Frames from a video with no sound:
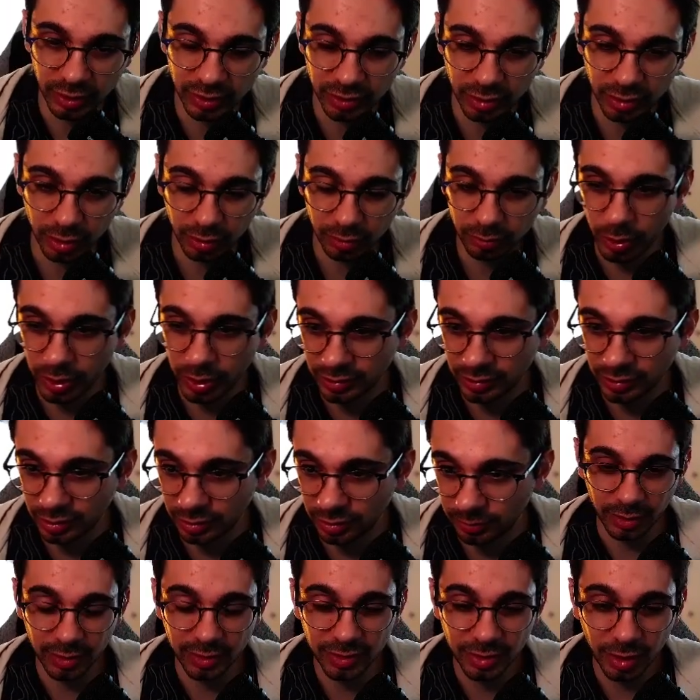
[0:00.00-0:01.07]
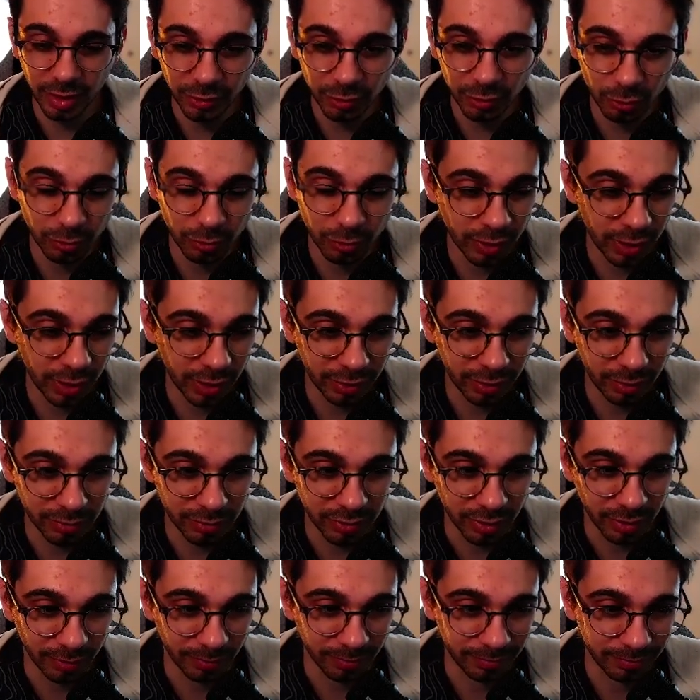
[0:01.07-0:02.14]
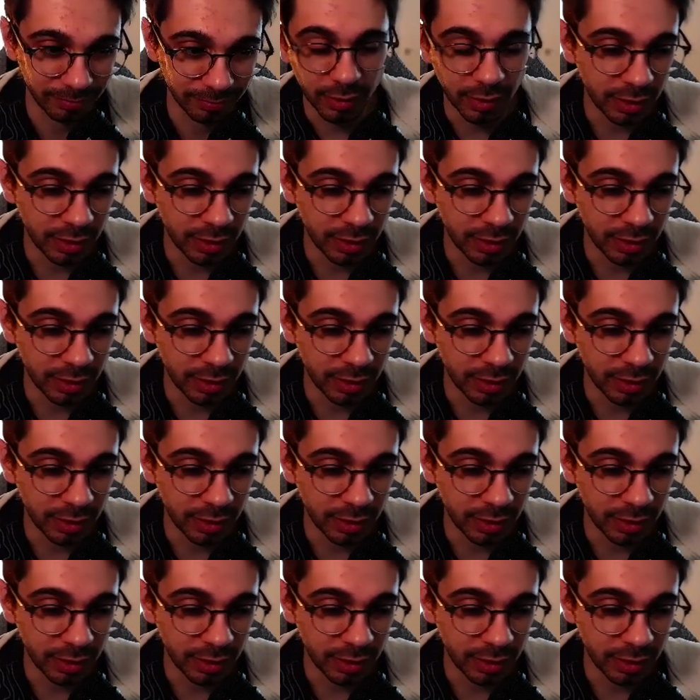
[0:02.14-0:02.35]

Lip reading: let's say 280. They start to look like something.